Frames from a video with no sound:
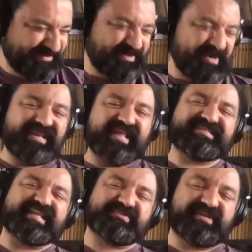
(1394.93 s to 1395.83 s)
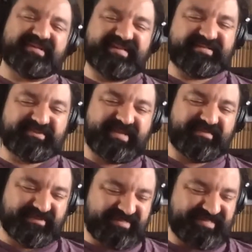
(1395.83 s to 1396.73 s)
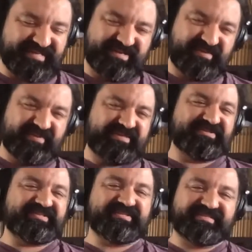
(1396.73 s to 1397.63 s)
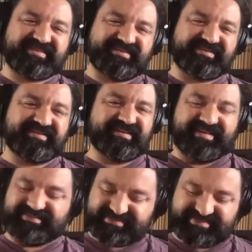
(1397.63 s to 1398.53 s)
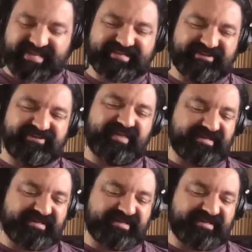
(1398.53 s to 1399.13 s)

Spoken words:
Well, that's where Abdul's new video series, I think it's exactly on that.